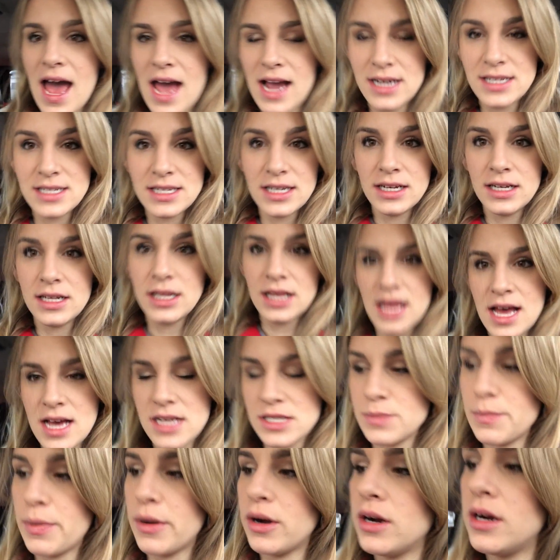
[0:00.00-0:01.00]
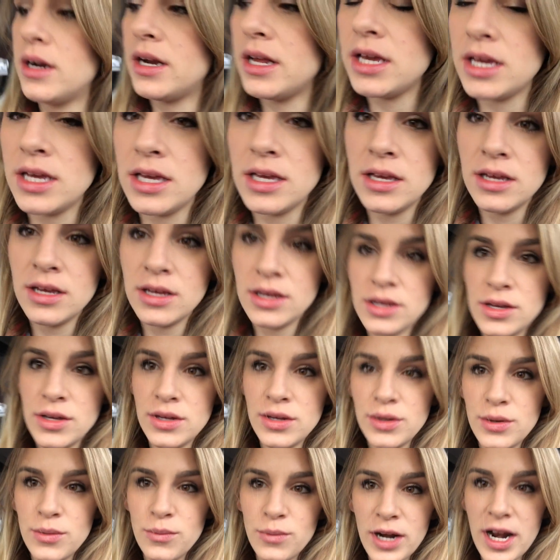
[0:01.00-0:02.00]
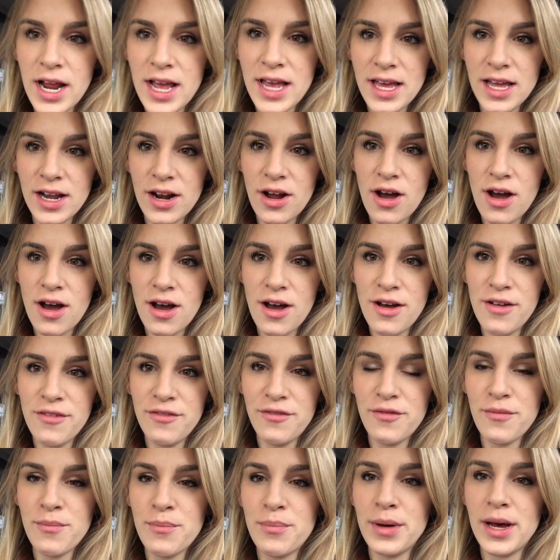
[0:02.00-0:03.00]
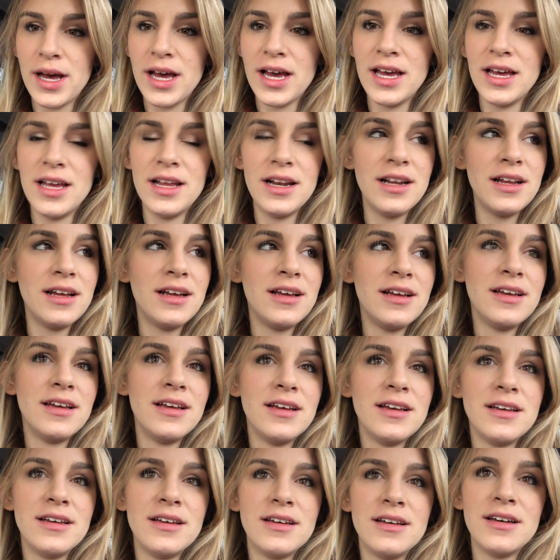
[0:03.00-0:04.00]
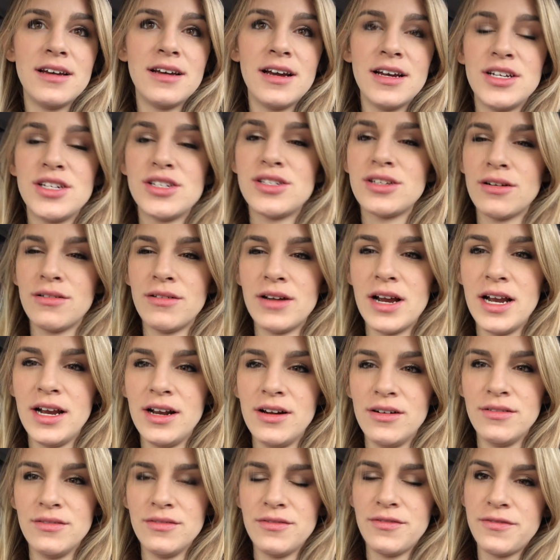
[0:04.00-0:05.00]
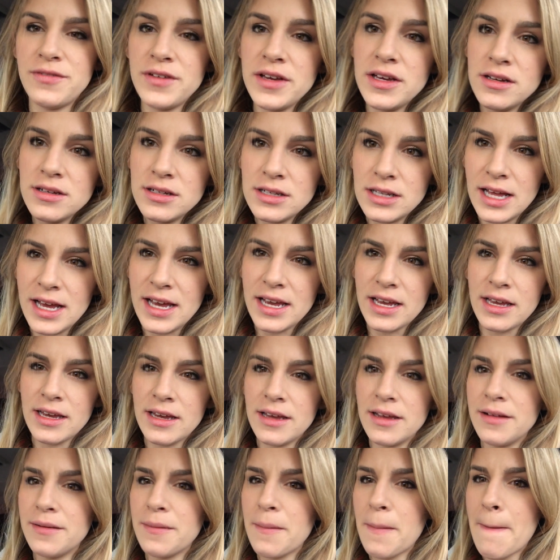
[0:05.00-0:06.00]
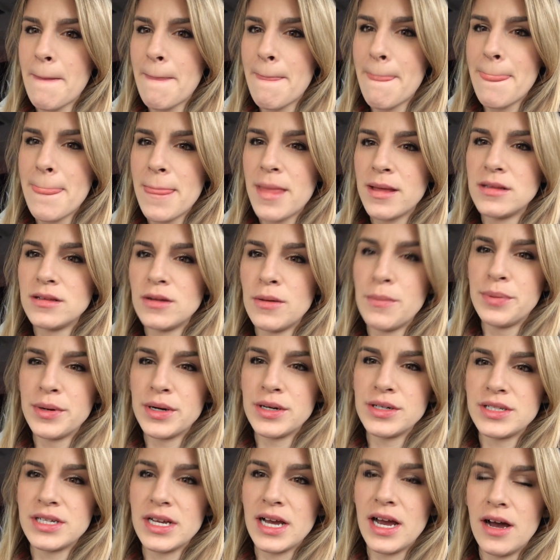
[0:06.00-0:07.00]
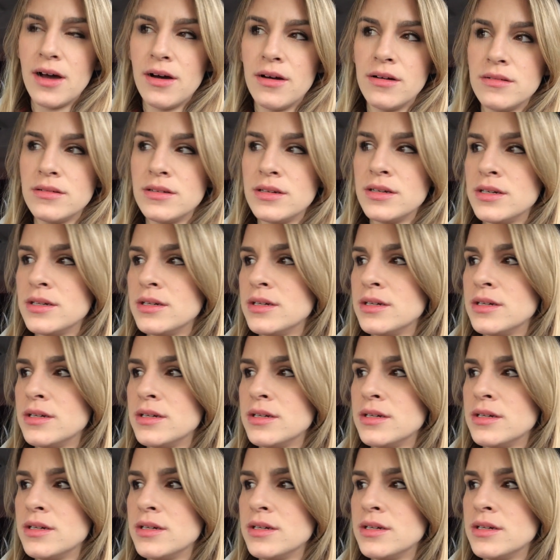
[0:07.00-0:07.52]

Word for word: acting class party when I get off, but I just already don't feel like it. I'm a little burnt out.